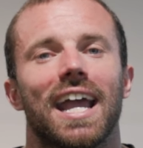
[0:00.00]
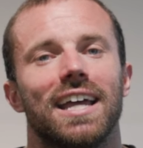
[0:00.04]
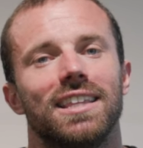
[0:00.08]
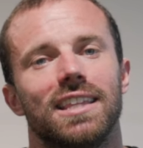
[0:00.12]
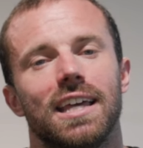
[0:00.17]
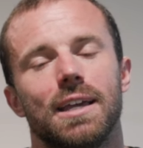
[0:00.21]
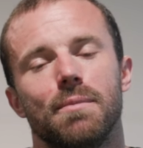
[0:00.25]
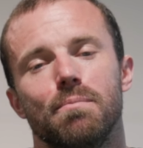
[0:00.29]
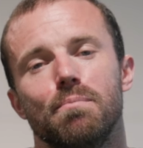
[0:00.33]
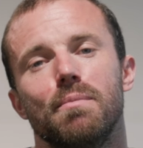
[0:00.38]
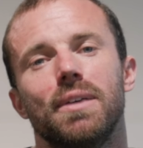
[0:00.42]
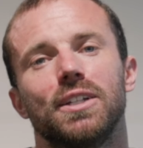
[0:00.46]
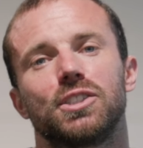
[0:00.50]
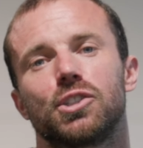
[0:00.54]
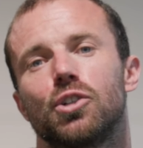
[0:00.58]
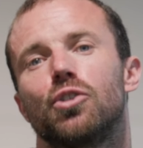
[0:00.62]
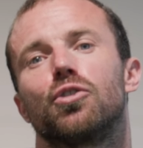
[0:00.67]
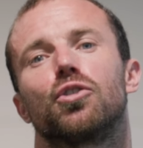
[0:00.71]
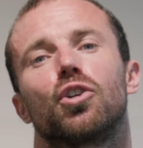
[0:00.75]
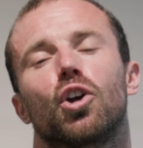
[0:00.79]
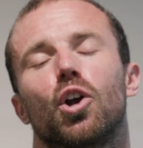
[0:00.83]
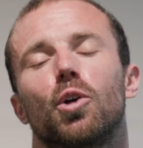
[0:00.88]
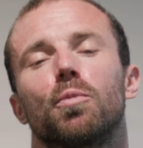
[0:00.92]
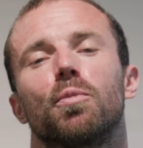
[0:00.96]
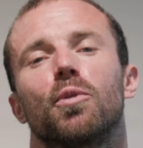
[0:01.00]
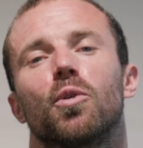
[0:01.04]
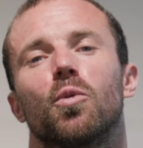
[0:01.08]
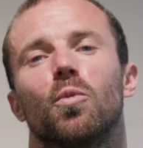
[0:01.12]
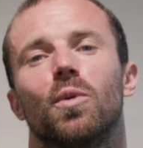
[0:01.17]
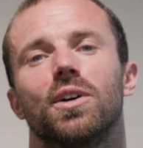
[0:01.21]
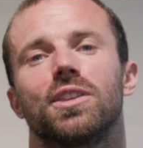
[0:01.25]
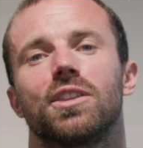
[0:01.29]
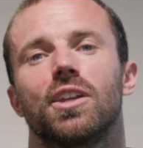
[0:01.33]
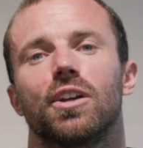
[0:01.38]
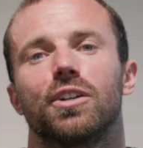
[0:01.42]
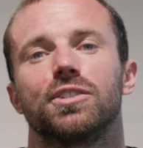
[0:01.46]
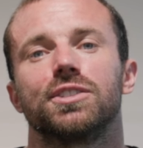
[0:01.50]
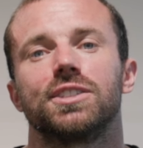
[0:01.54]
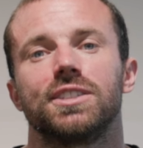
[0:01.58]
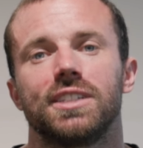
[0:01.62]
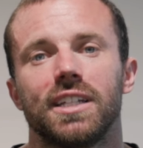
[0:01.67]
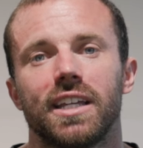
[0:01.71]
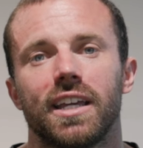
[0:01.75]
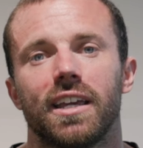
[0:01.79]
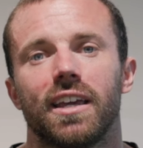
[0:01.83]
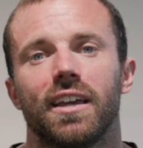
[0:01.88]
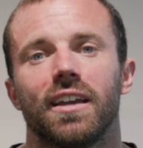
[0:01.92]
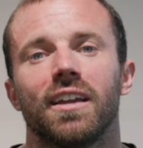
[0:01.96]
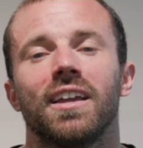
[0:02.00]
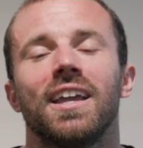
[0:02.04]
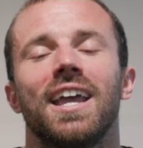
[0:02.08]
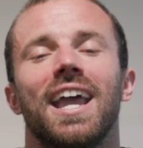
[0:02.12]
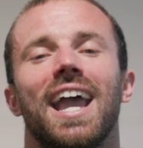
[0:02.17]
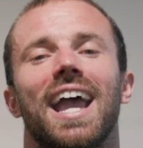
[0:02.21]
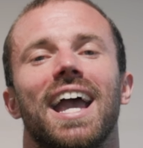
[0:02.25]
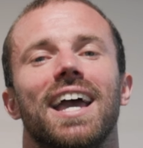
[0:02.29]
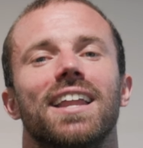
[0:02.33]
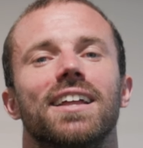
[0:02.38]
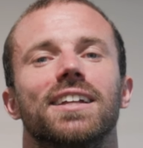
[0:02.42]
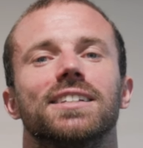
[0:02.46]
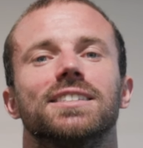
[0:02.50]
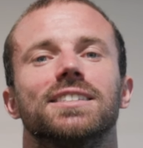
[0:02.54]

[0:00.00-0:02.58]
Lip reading: and they misinterpret what they're seeing, and